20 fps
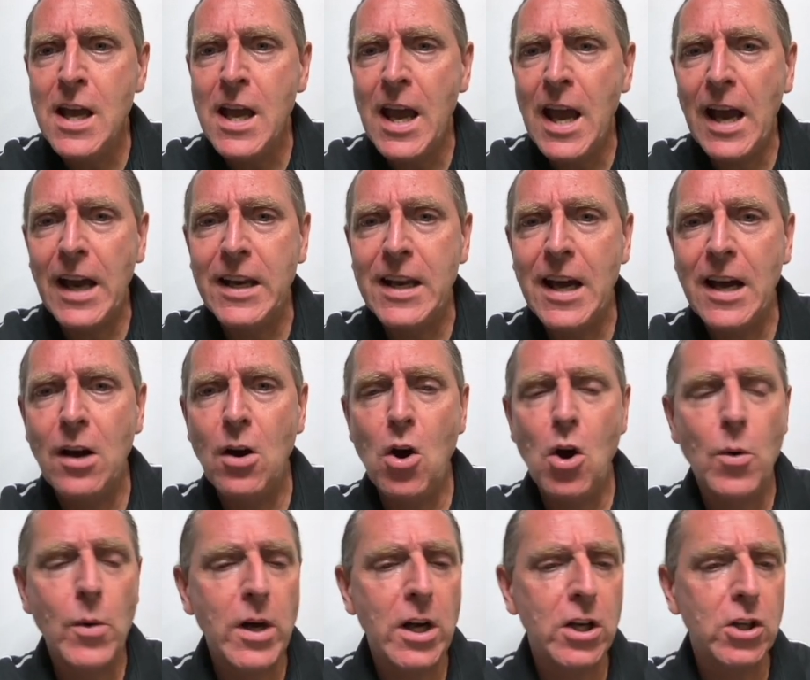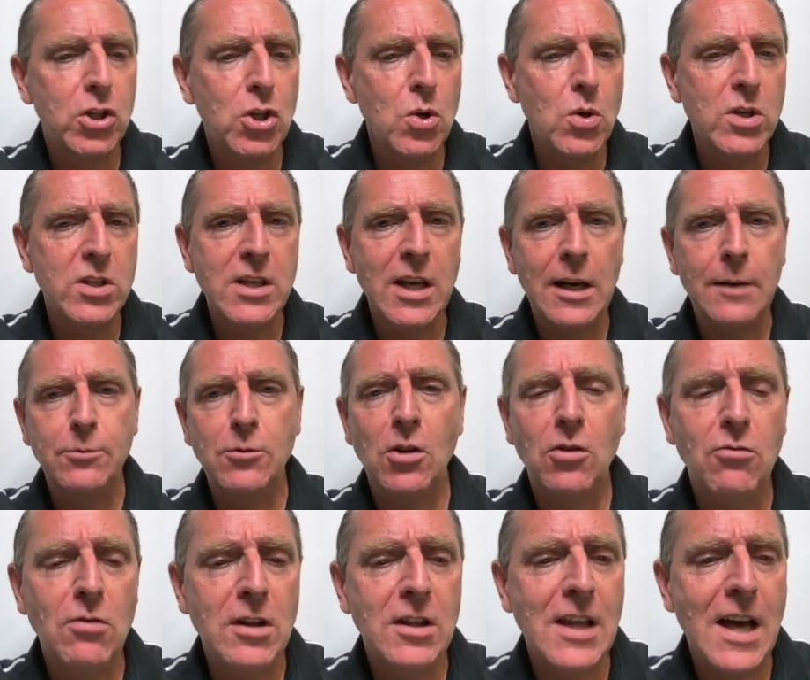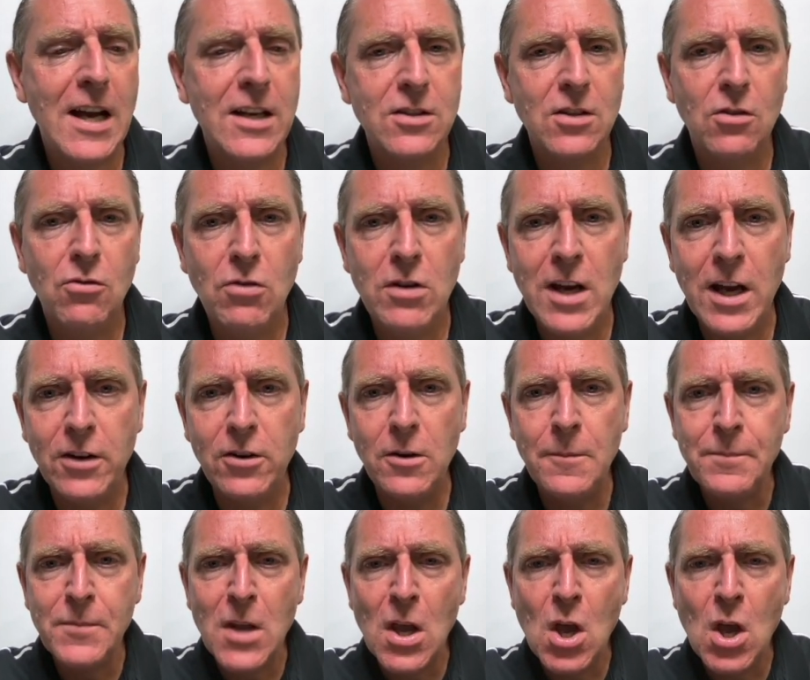And now all we got to do is get up to 3,300.